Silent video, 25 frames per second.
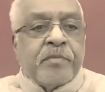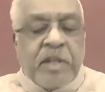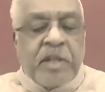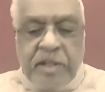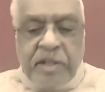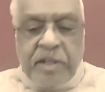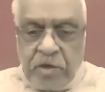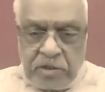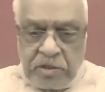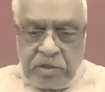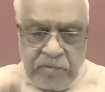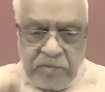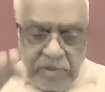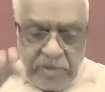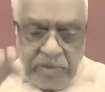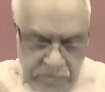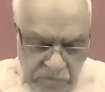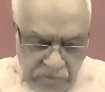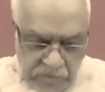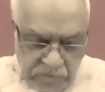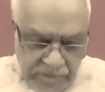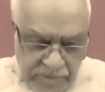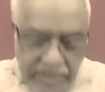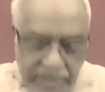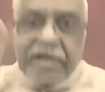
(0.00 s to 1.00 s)
Then the doctor will
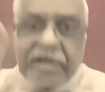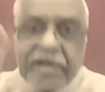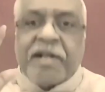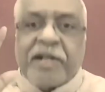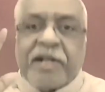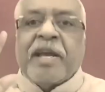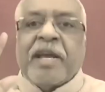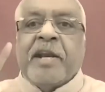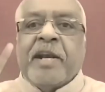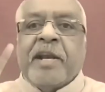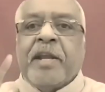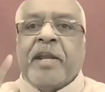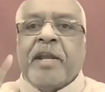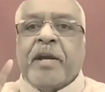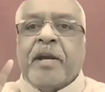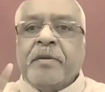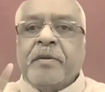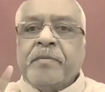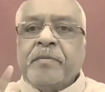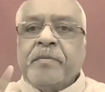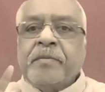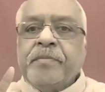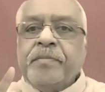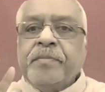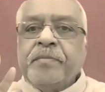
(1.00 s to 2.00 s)
quickly get the idea.
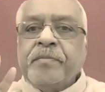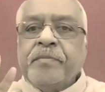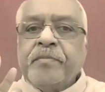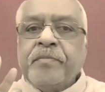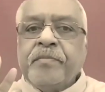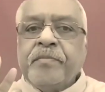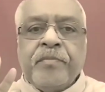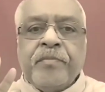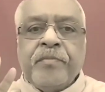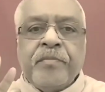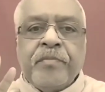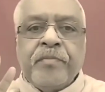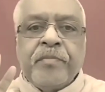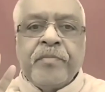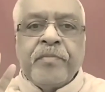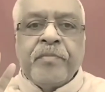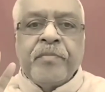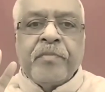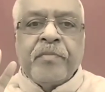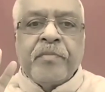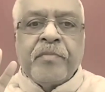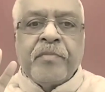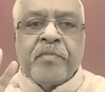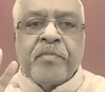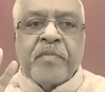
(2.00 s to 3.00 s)

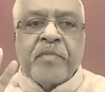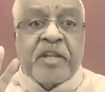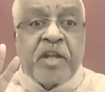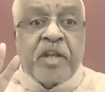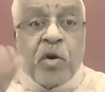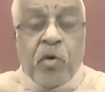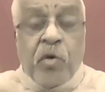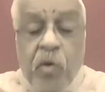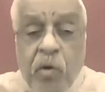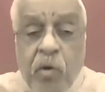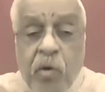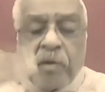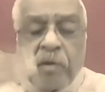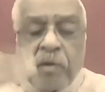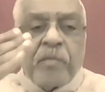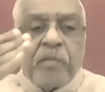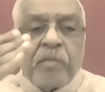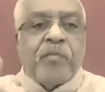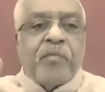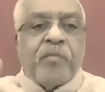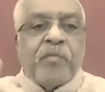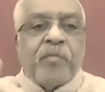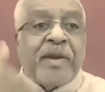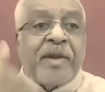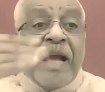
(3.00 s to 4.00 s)
Then the whole
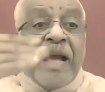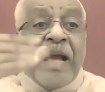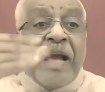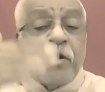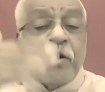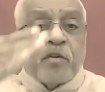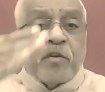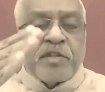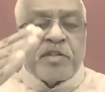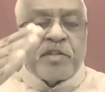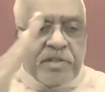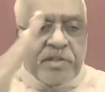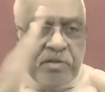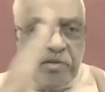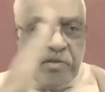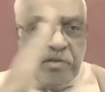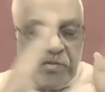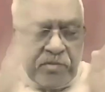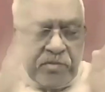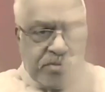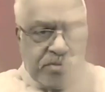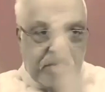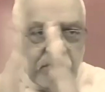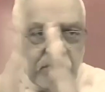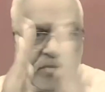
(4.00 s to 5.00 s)
diagnosis
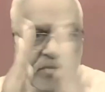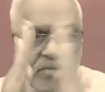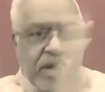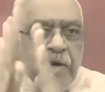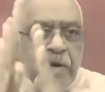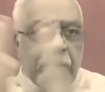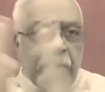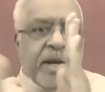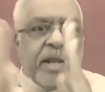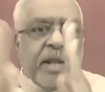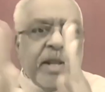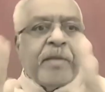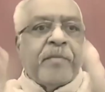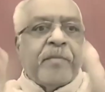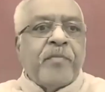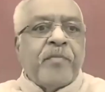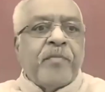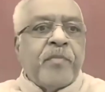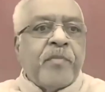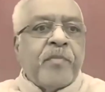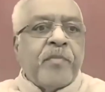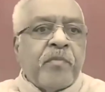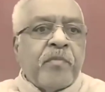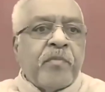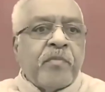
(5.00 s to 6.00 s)
already,
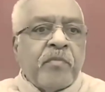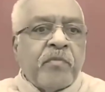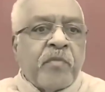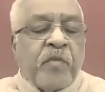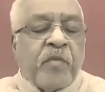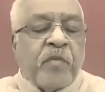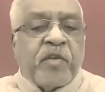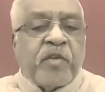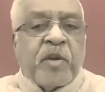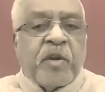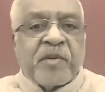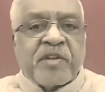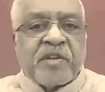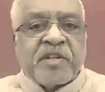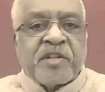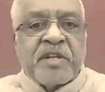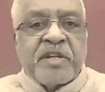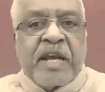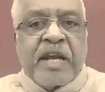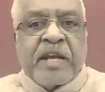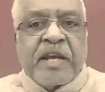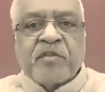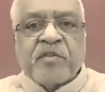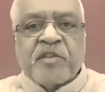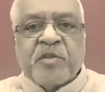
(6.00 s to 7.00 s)
50%
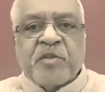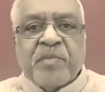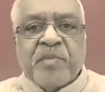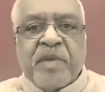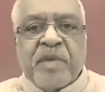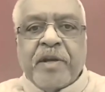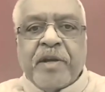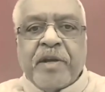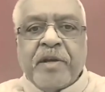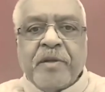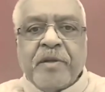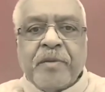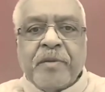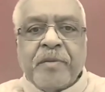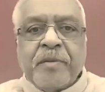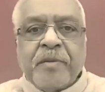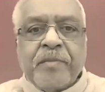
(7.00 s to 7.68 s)
diagnosis made.